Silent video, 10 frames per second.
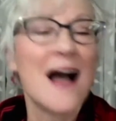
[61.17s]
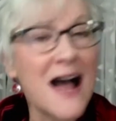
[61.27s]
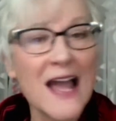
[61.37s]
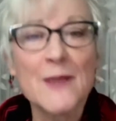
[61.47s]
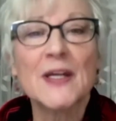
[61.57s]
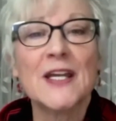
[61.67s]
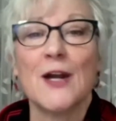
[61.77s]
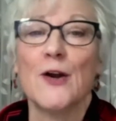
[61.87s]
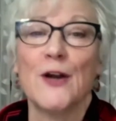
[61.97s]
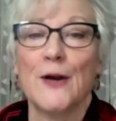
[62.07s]
I am a
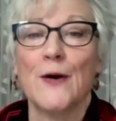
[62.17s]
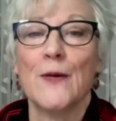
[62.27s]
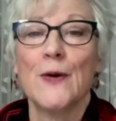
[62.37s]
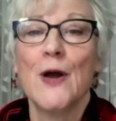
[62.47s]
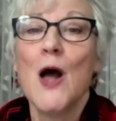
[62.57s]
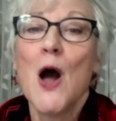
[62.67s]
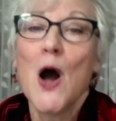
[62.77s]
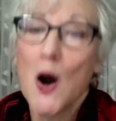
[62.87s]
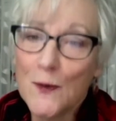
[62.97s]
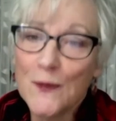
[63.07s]
care hero.
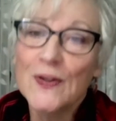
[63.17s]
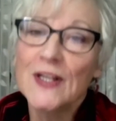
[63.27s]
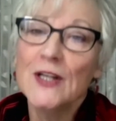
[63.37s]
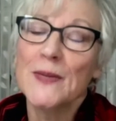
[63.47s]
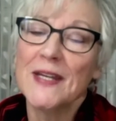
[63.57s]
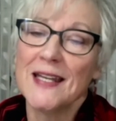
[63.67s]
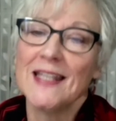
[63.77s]
Hopefully you're beginning